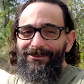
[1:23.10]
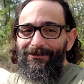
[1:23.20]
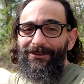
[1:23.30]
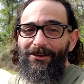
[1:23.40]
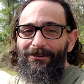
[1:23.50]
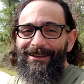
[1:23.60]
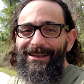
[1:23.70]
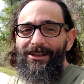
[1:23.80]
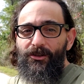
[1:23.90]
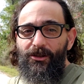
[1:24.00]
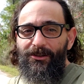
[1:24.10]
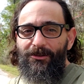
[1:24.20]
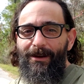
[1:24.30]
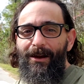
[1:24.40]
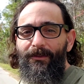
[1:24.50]
literally just
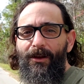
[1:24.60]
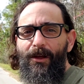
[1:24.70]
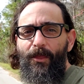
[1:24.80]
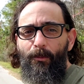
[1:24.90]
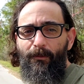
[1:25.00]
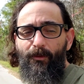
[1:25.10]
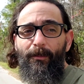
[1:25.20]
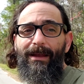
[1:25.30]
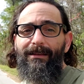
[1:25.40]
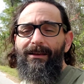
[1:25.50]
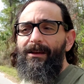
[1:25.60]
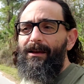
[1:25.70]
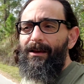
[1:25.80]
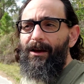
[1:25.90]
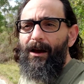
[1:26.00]
around the river bend.
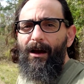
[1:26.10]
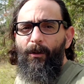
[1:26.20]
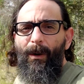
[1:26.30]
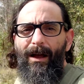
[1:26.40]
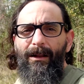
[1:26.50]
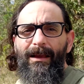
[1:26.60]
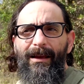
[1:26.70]
Well,